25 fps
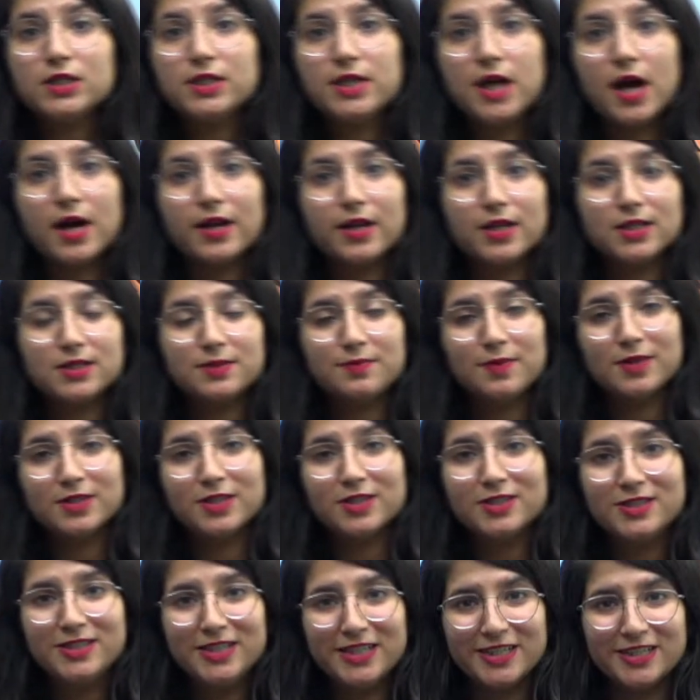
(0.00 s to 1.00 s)
Kiara's mother
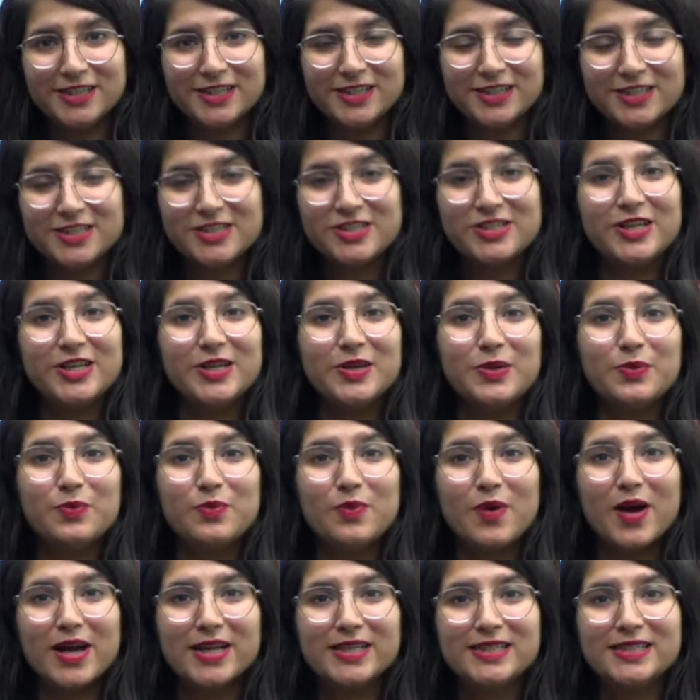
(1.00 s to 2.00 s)
did? She
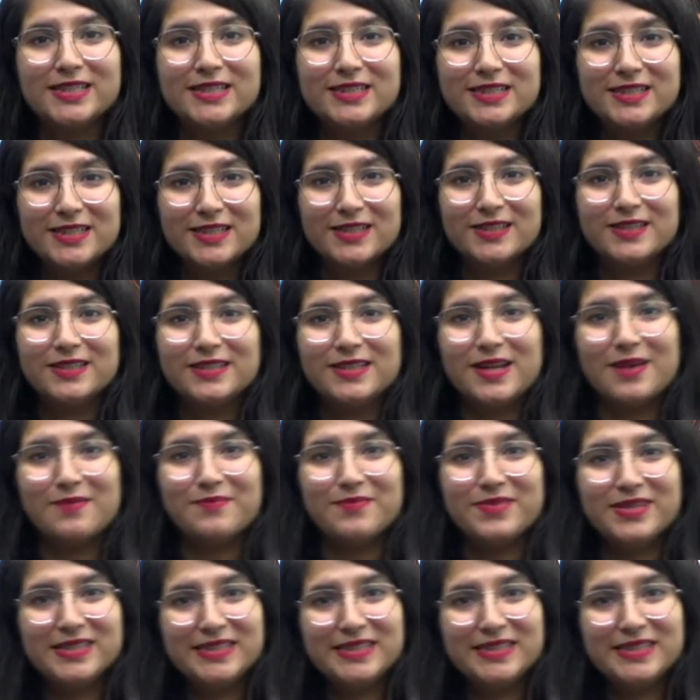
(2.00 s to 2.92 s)
invited the number